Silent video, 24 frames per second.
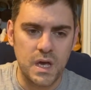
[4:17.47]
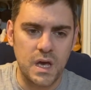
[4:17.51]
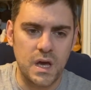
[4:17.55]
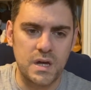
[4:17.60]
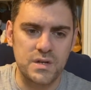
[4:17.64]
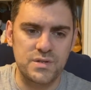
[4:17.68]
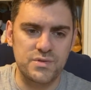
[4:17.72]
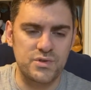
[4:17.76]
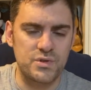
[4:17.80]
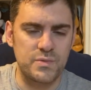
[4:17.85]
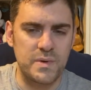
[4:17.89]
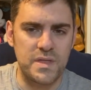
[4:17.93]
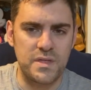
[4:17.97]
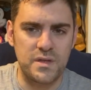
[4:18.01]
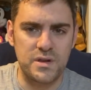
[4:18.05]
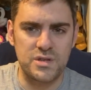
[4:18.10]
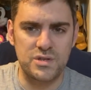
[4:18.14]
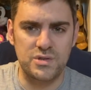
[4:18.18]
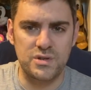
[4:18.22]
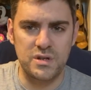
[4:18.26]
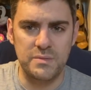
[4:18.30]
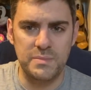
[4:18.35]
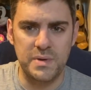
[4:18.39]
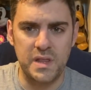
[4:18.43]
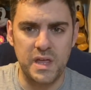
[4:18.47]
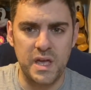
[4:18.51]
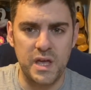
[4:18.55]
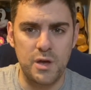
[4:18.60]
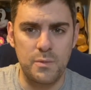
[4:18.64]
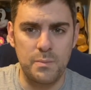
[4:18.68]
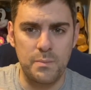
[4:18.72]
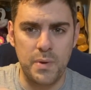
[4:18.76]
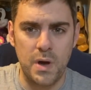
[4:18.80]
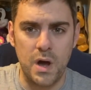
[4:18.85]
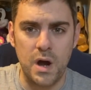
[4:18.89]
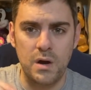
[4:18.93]
I don't know whether it's going to be like
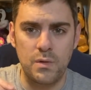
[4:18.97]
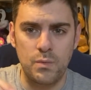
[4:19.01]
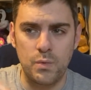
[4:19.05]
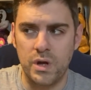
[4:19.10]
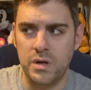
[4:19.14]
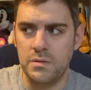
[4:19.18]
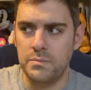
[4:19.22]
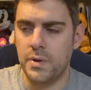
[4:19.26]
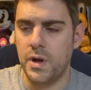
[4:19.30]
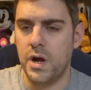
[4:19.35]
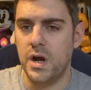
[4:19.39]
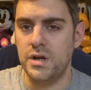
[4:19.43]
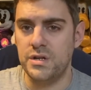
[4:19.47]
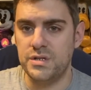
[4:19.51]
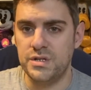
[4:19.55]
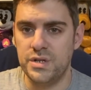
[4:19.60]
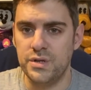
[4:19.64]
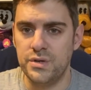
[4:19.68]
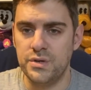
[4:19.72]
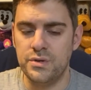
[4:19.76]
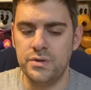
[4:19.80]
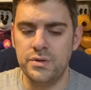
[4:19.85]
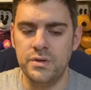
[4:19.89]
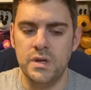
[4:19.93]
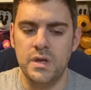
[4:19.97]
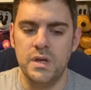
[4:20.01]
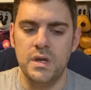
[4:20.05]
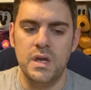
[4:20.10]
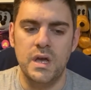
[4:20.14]
part one, part two,